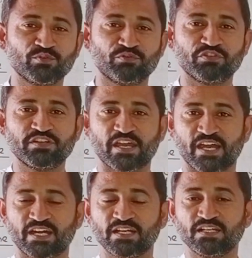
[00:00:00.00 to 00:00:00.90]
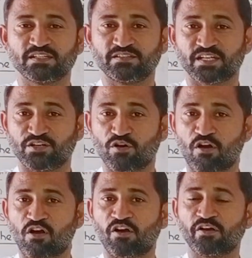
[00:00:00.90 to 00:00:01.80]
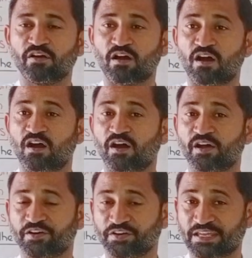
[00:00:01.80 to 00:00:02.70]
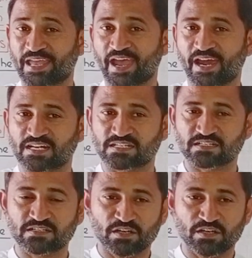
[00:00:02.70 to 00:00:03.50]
you see that the dog or cats,